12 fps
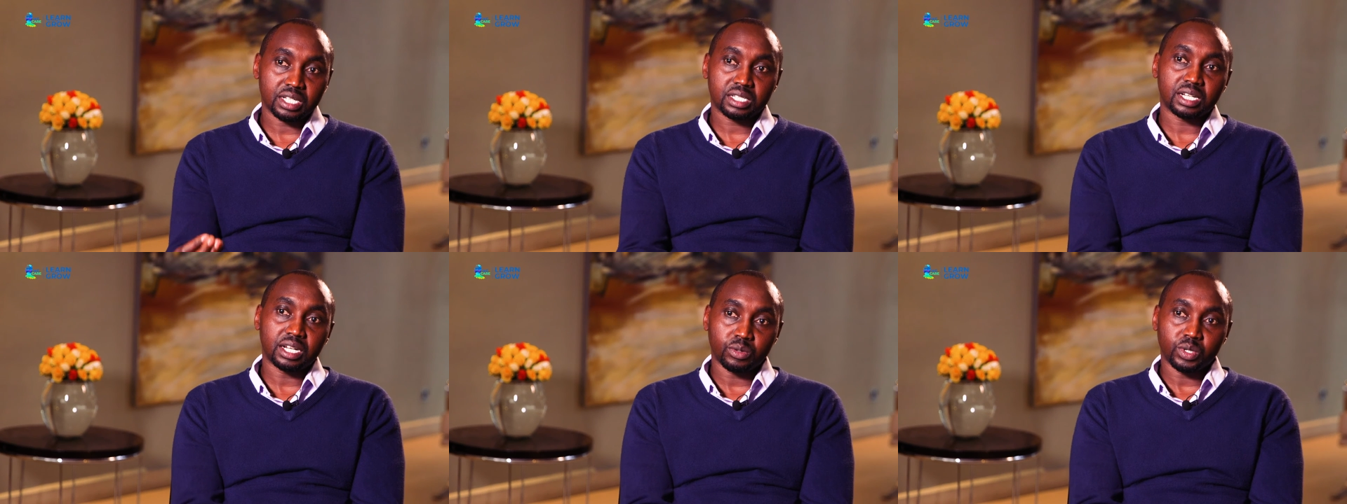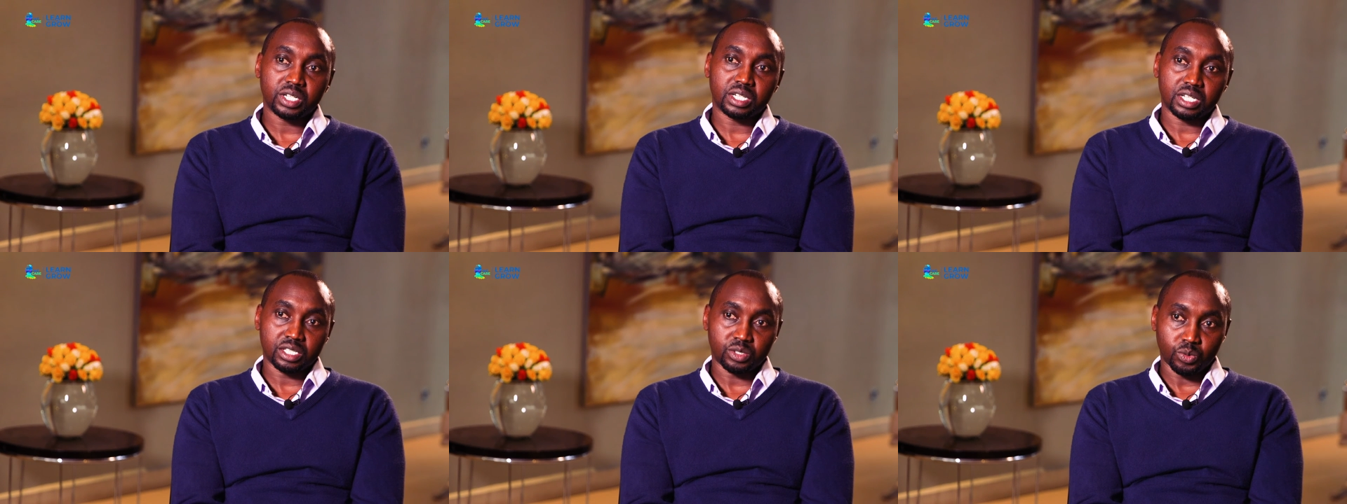understand what
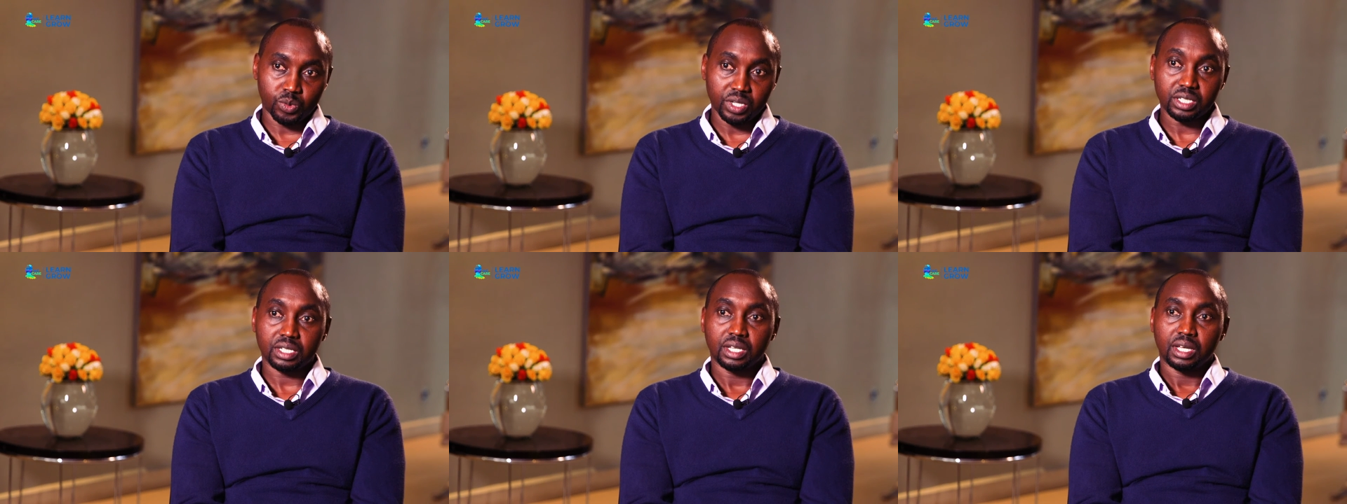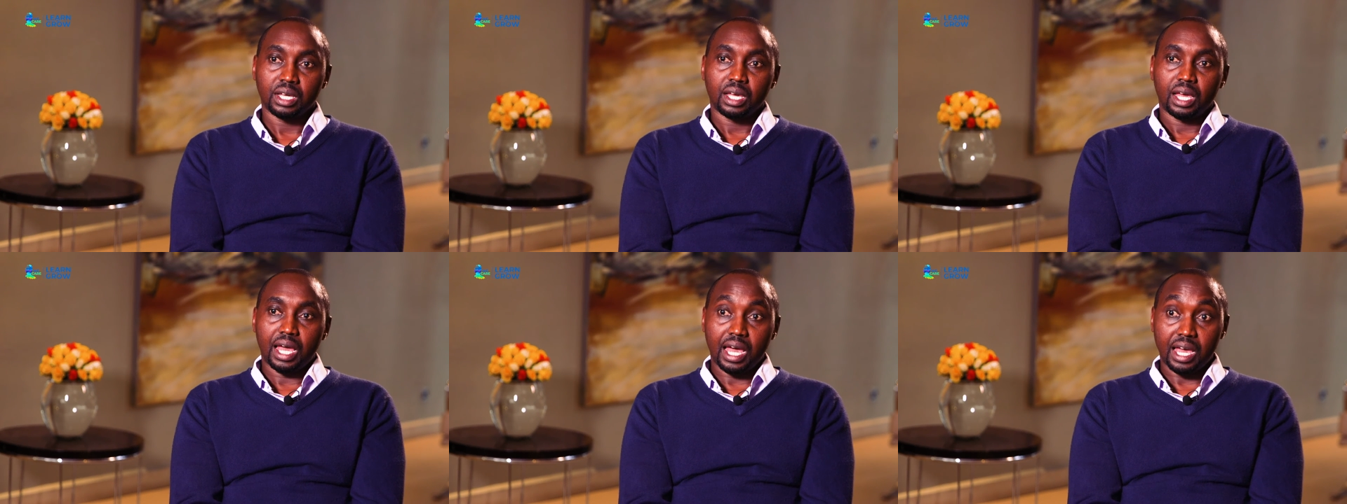it is you want,
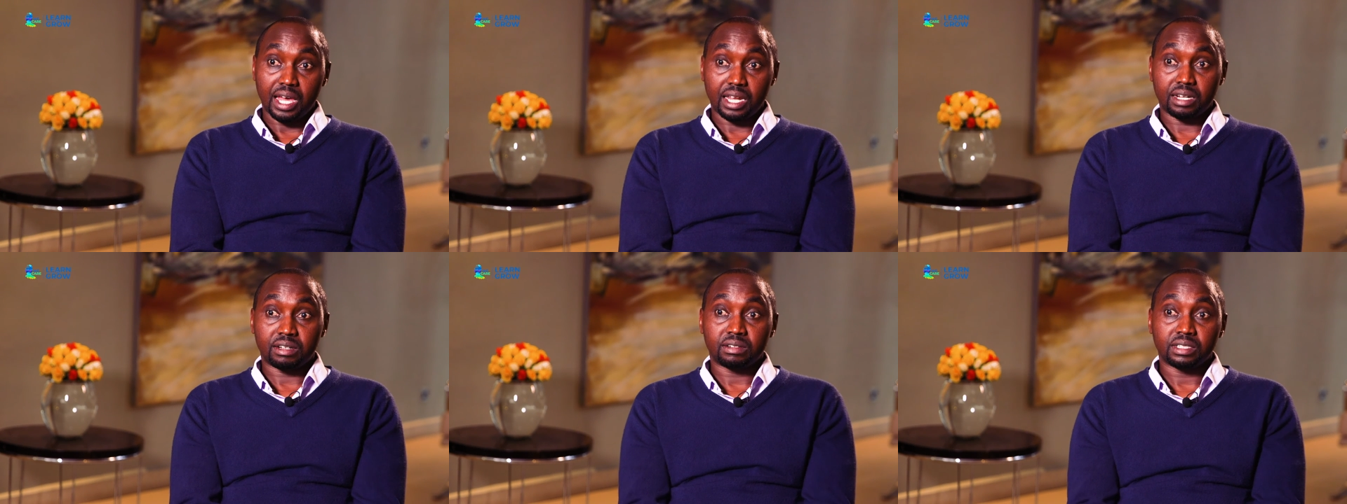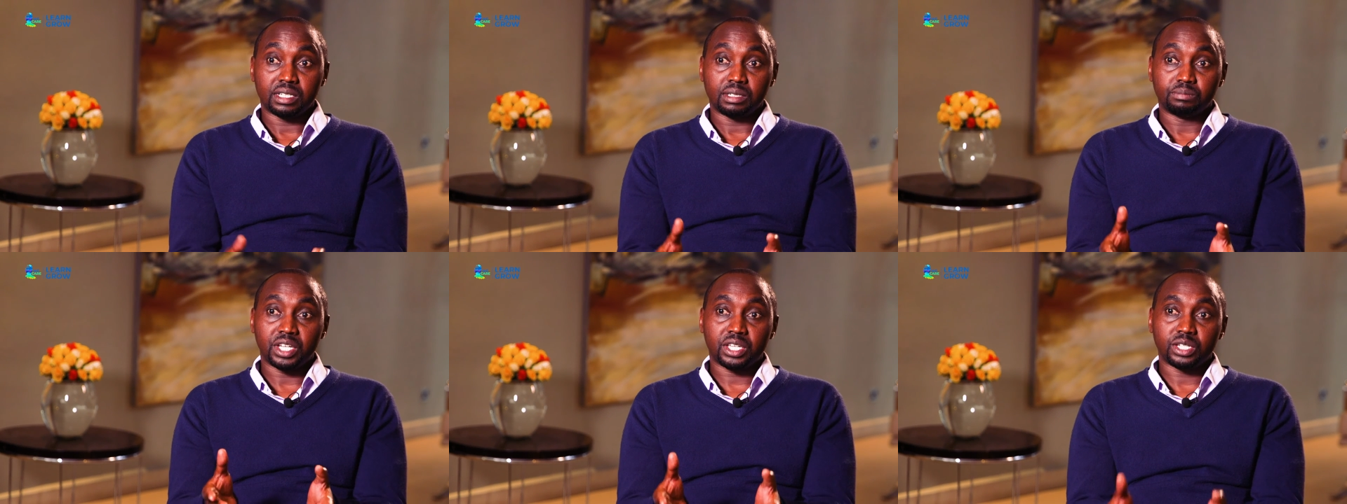and
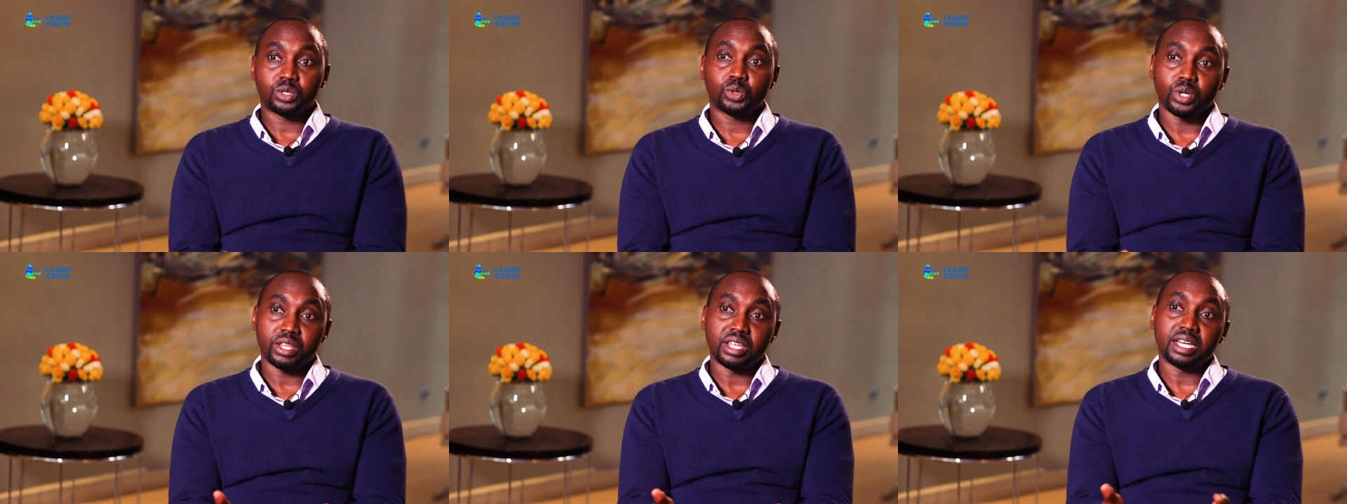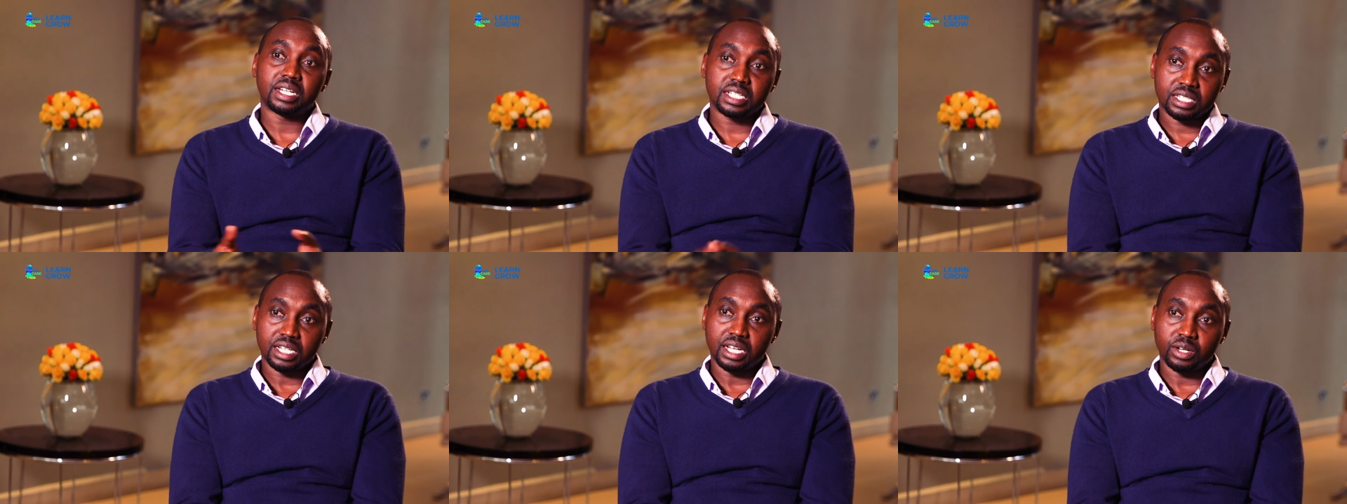making sure they
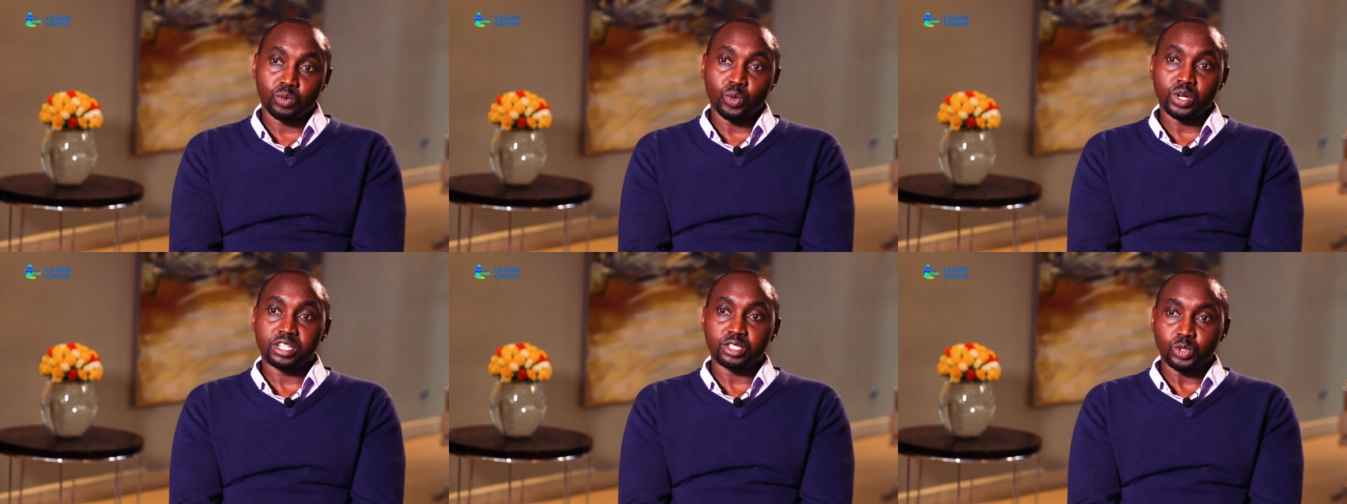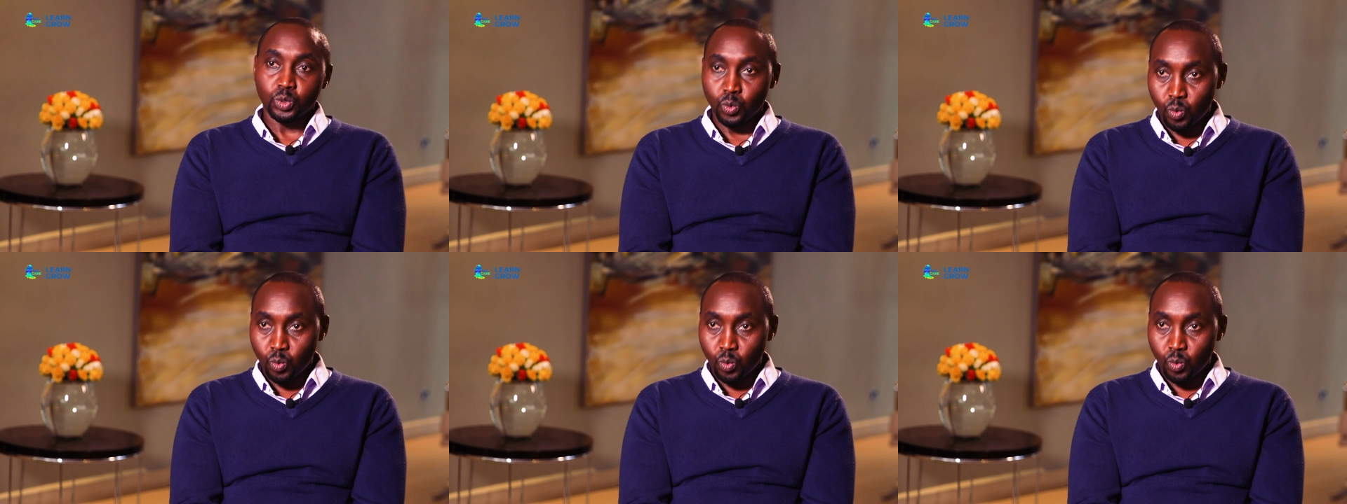understand what you